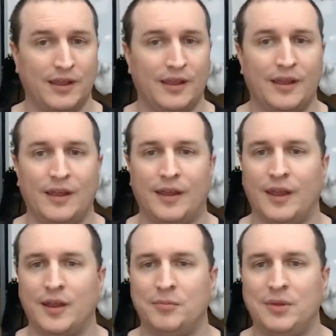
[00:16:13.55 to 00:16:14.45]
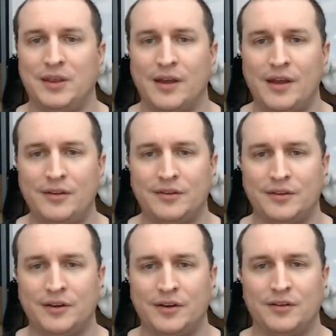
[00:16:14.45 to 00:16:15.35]
and because it
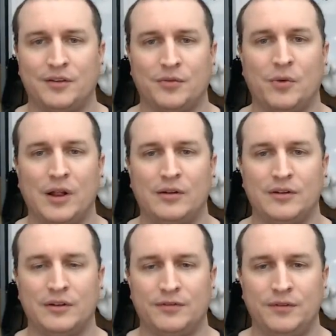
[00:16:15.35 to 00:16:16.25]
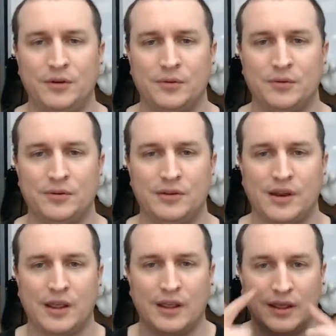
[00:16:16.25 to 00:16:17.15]
is well diffused,
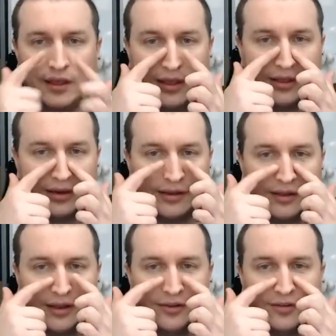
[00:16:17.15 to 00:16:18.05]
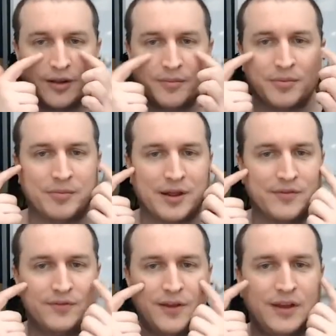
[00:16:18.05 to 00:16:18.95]
it lights up my
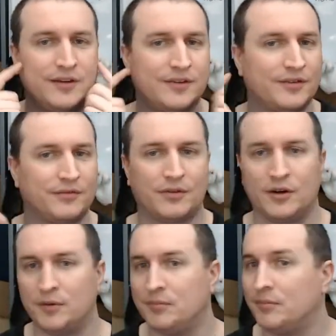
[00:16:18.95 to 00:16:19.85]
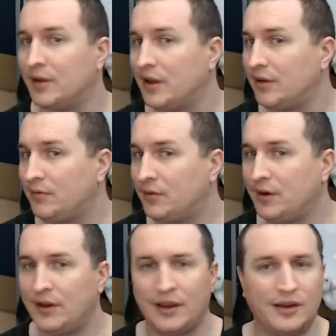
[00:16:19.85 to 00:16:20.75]
face from every
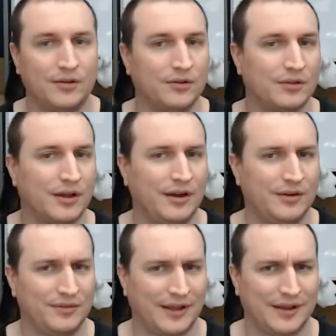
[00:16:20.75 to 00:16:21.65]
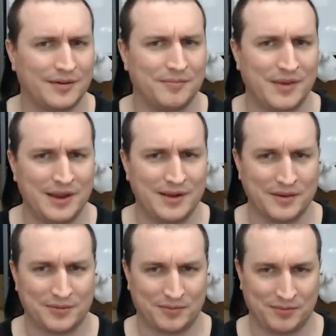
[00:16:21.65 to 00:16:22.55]
angle, kind of like a makeup
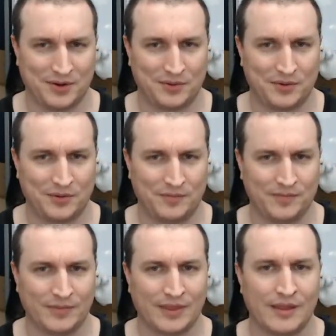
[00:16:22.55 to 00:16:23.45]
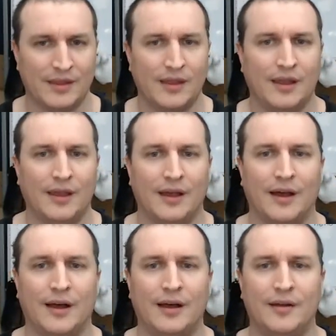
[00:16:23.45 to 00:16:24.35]
mirror.
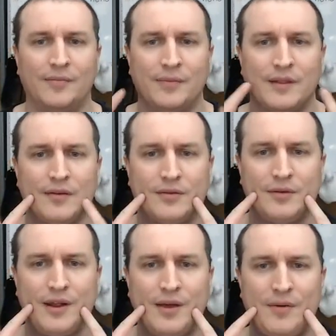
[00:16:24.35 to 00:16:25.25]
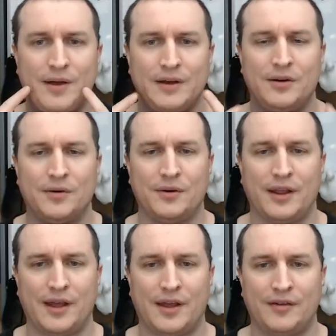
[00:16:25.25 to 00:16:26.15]
So now I don't
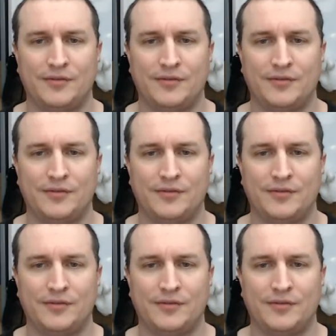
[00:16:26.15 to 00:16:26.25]
have